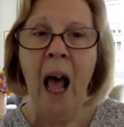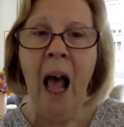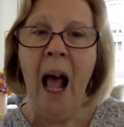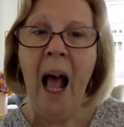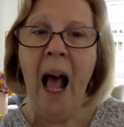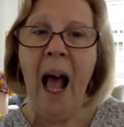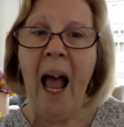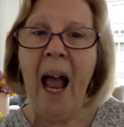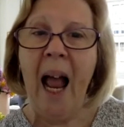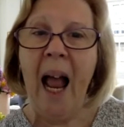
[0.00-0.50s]

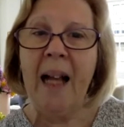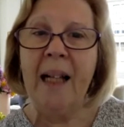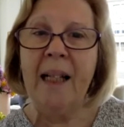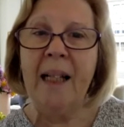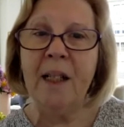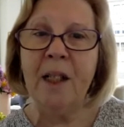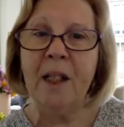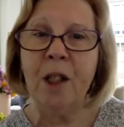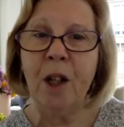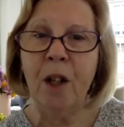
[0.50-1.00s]

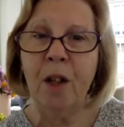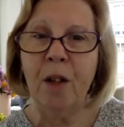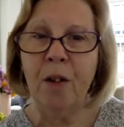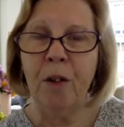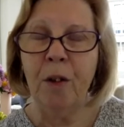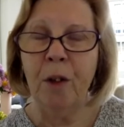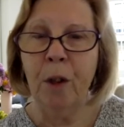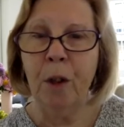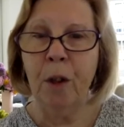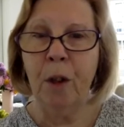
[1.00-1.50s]
And
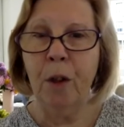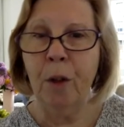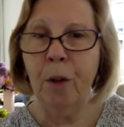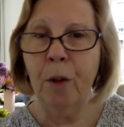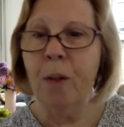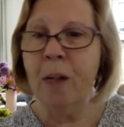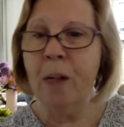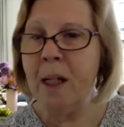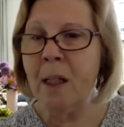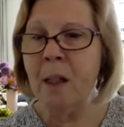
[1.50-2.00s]
the
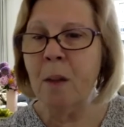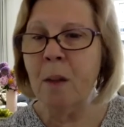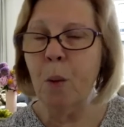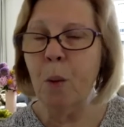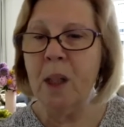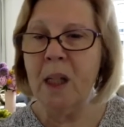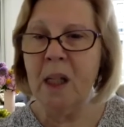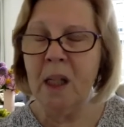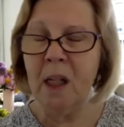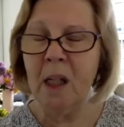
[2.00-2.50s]
reason
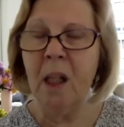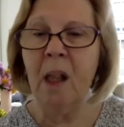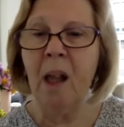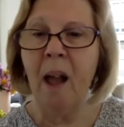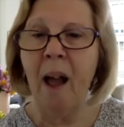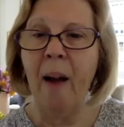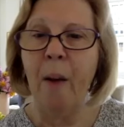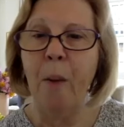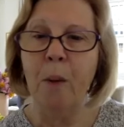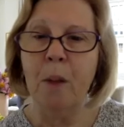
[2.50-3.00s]
we did
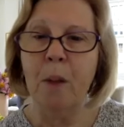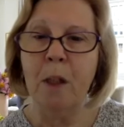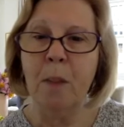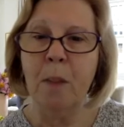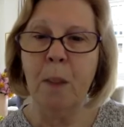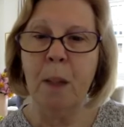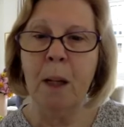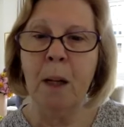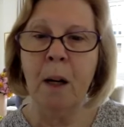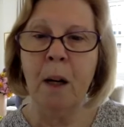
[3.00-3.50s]
that was
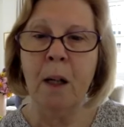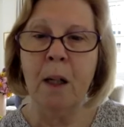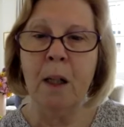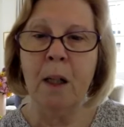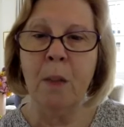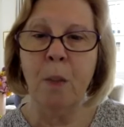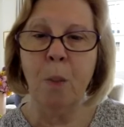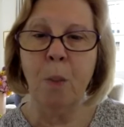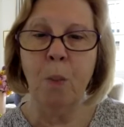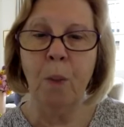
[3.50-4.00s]

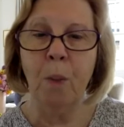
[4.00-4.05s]
because